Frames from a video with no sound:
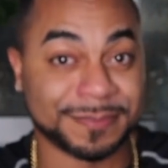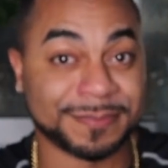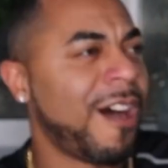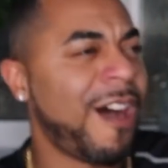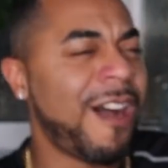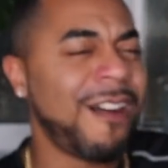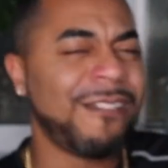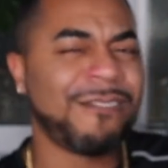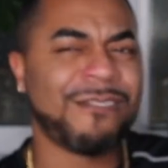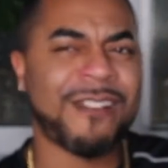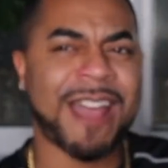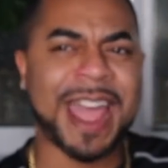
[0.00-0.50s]

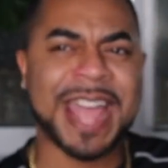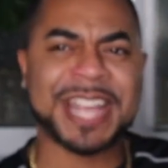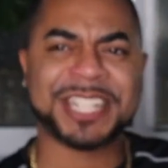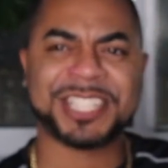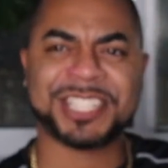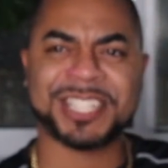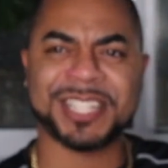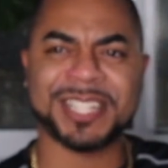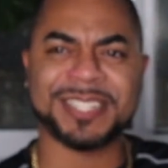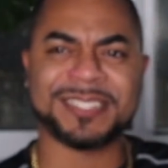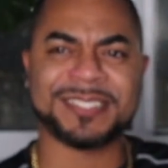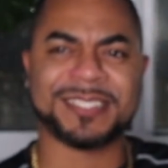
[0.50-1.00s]
All right,
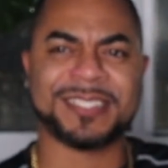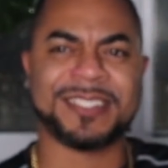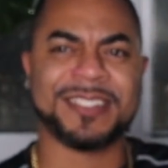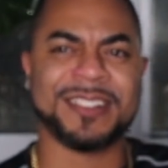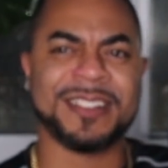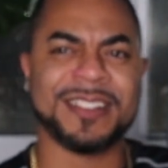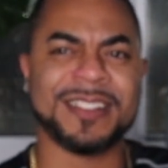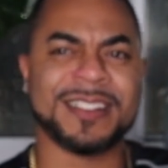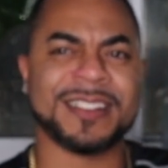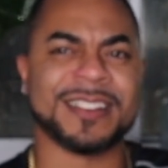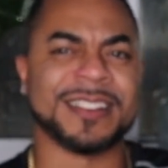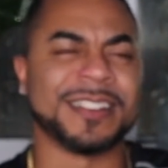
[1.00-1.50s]
she's
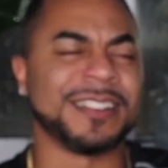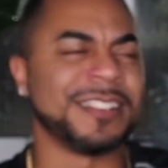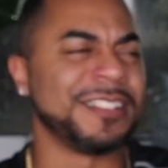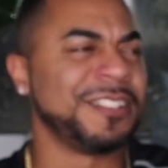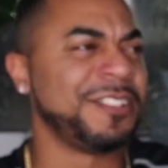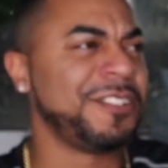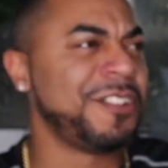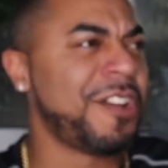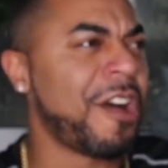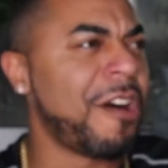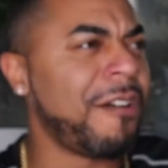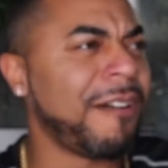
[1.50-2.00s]

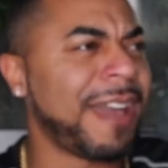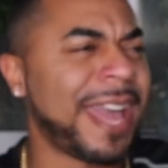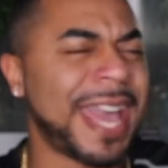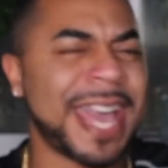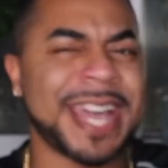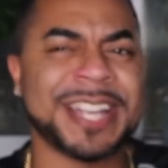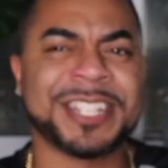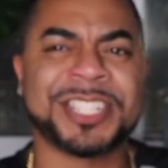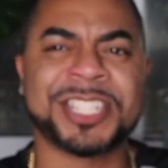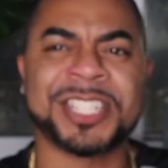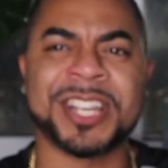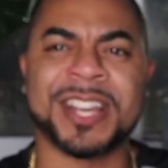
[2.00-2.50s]
good. Go
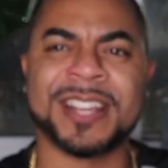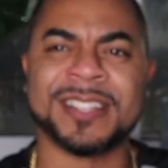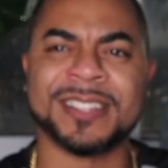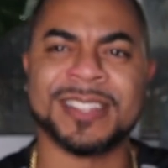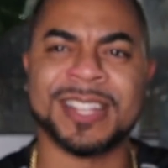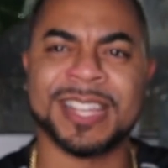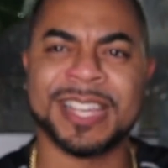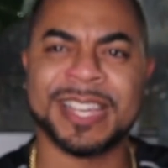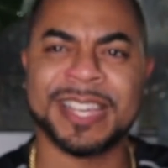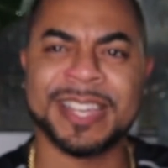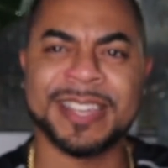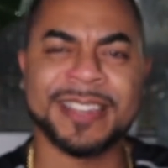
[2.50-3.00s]
ahead,
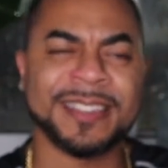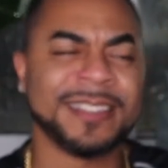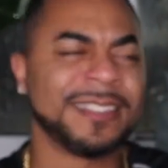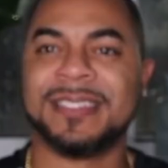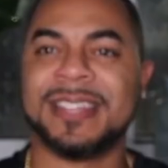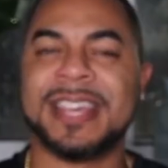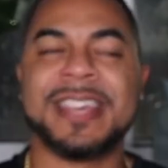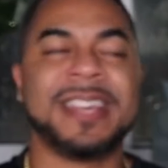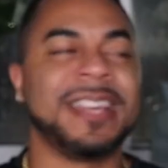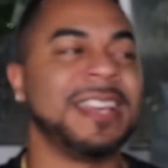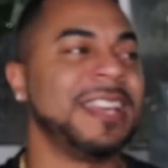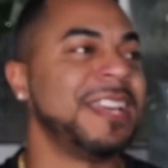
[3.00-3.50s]
Chun-Li.
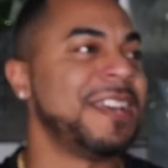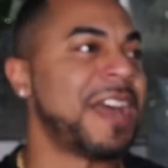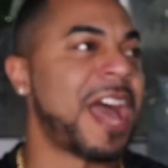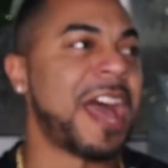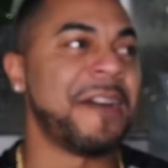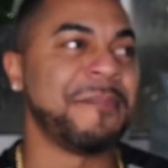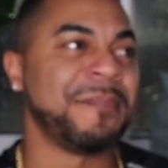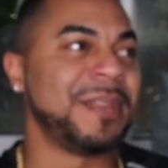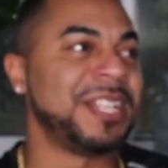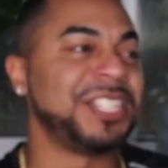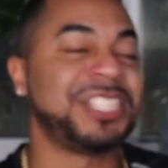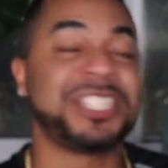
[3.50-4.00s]

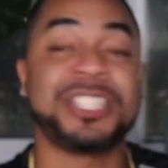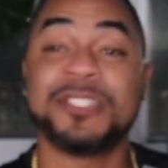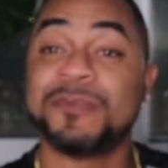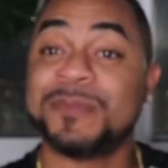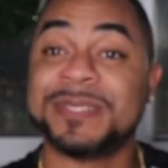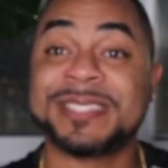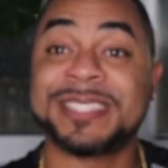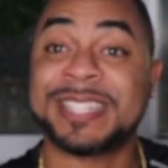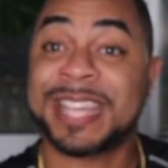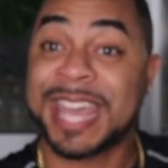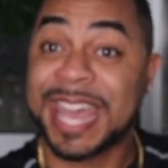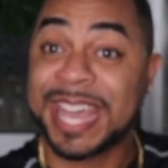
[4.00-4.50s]
I mean, she
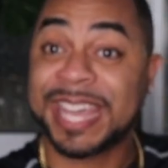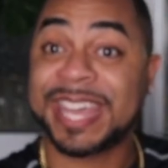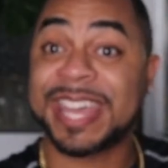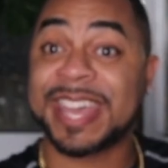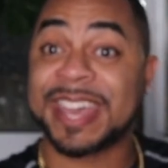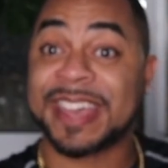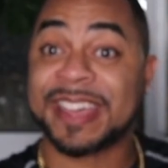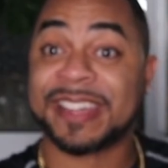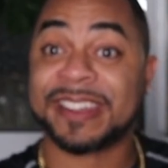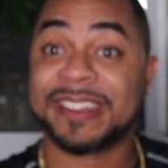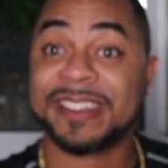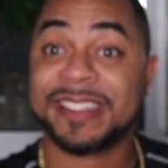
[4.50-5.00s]
was
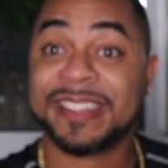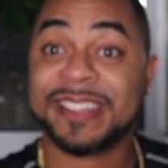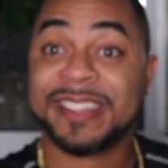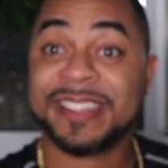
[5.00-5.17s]
kicking.